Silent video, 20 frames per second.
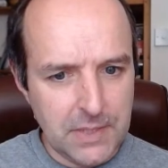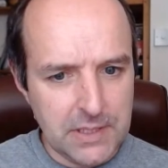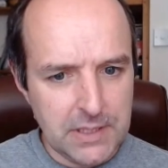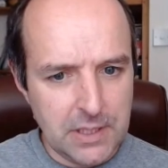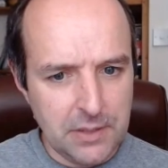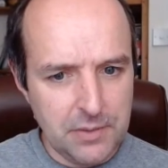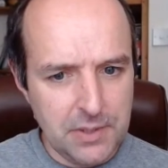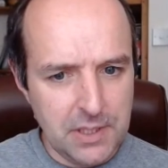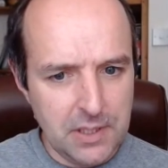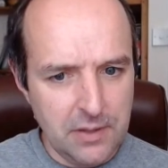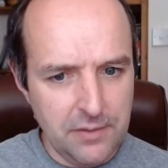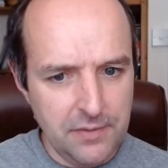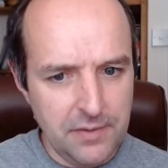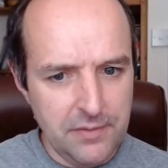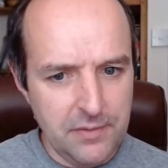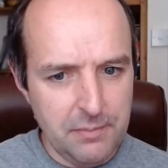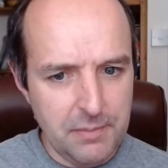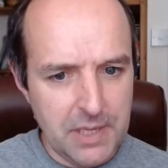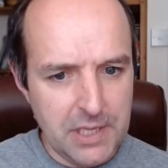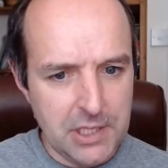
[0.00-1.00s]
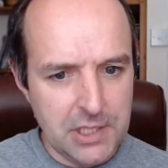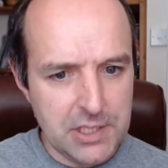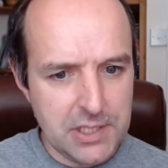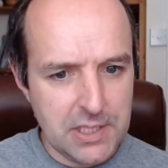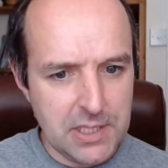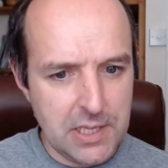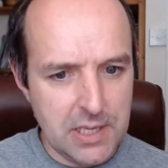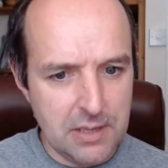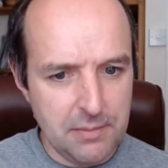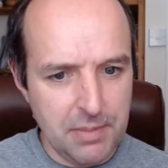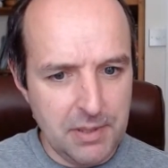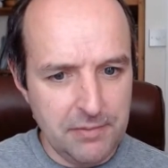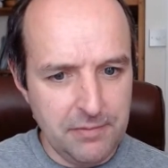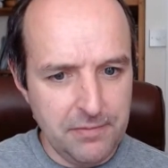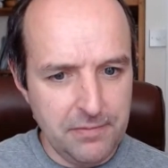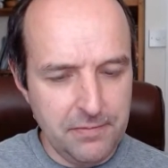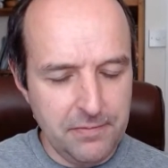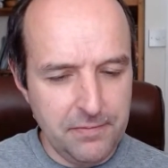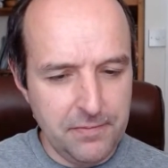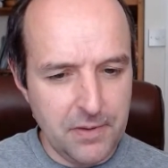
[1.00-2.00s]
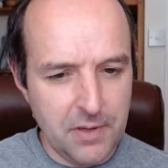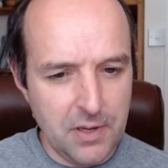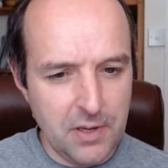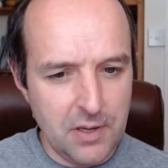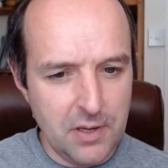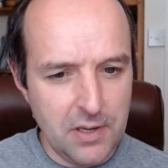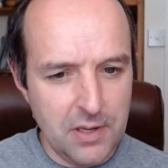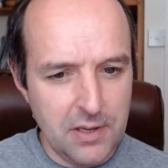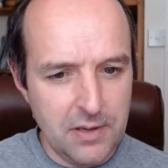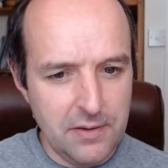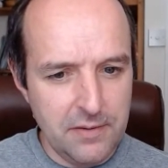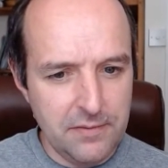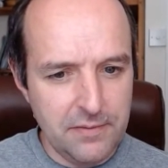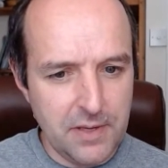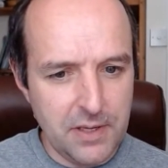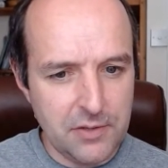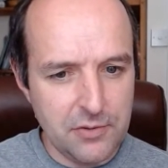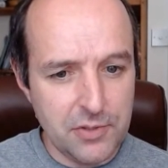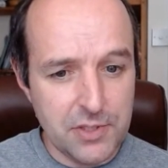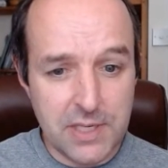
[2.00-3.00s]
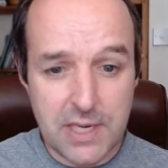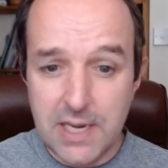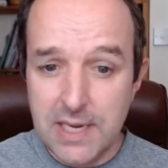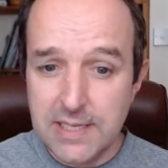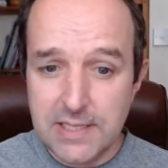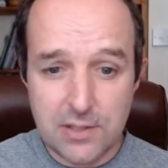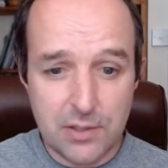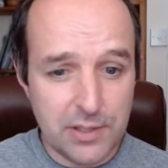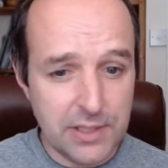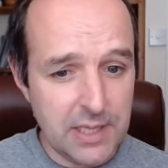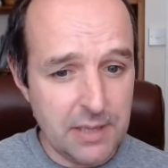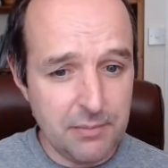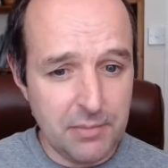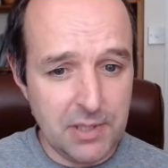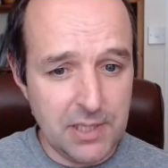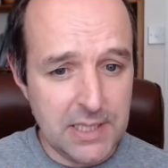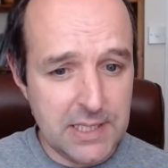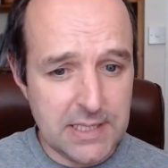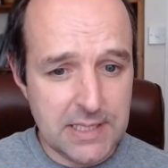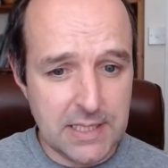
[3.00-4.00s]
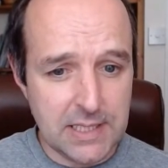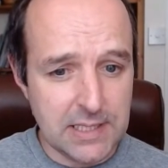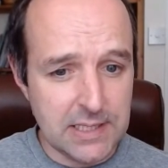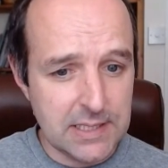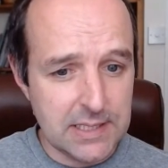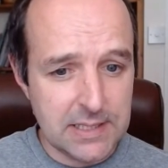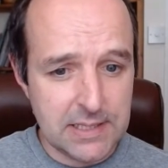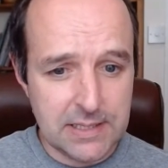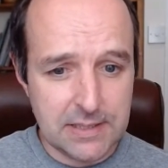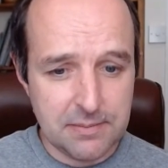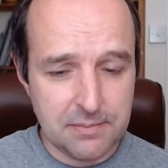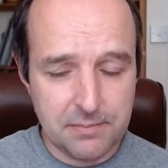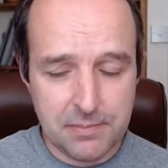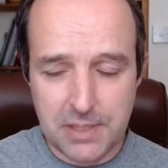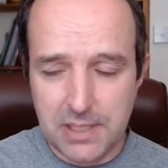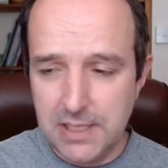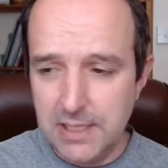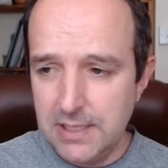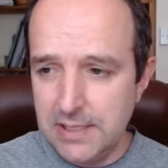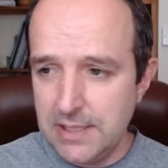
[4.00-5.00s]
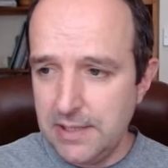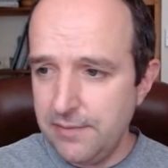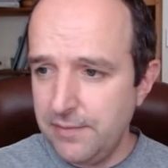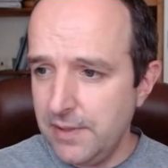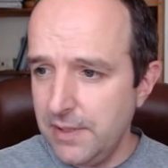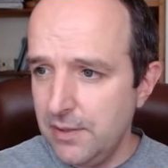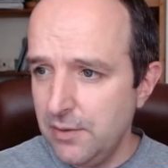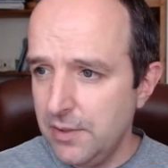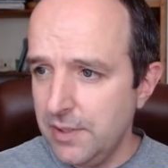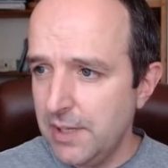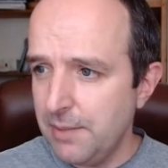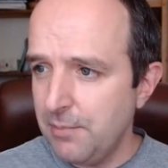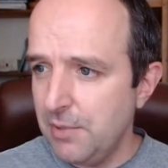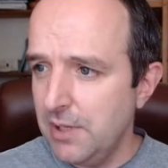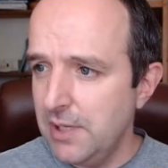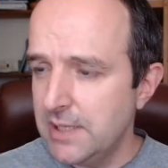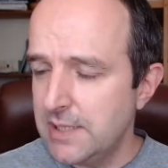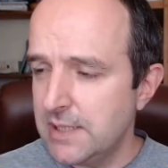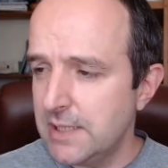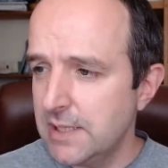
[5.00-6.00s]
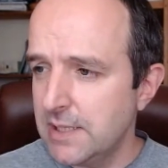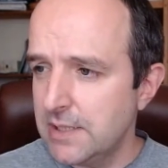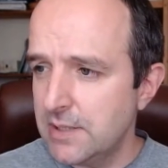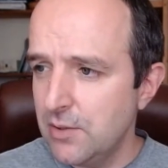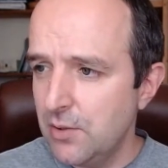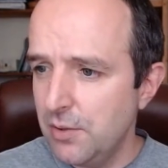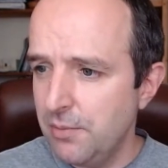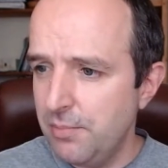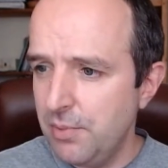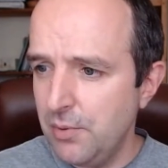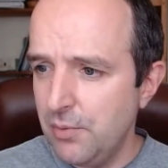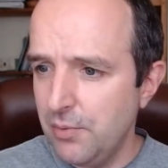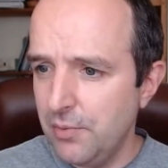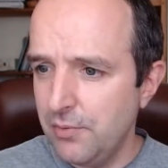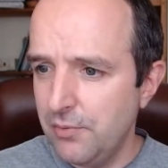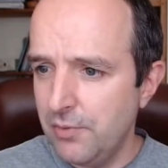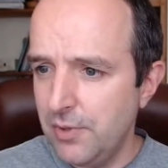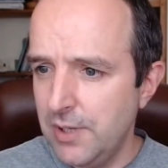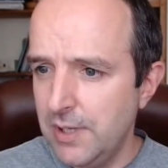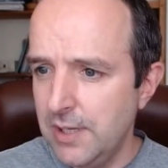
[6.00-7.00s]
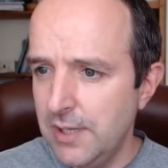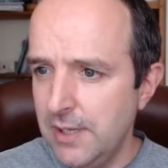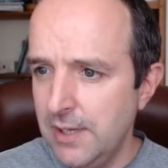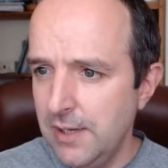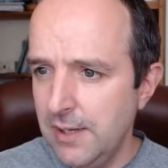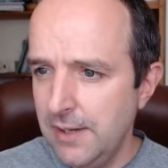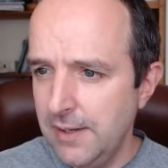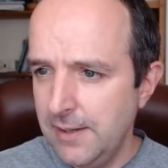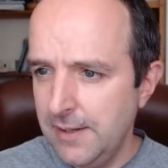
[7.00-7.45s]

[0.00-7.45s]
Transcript: Don't think I've ever managed to get above 500. Yeah, it's not the number of listings, Pete. Definitely not number of listings. Not important, really.